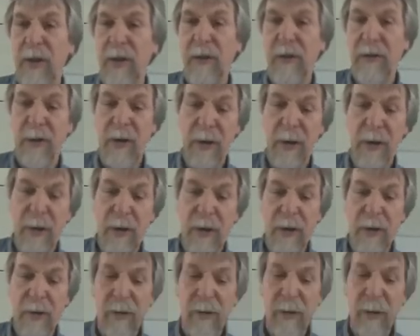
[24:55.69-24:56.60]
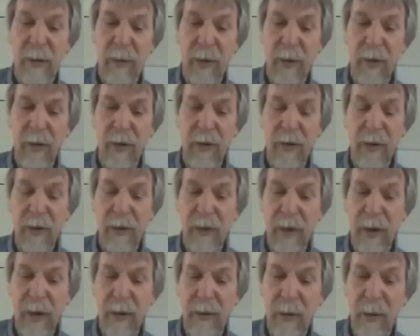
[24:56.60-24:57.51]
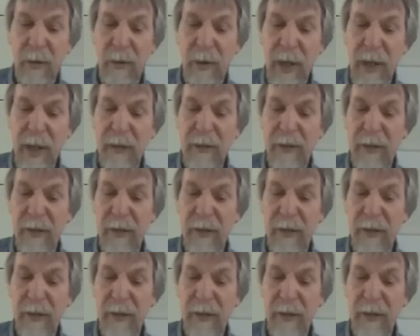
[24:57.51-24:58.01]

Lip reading: a certain distribution that reflects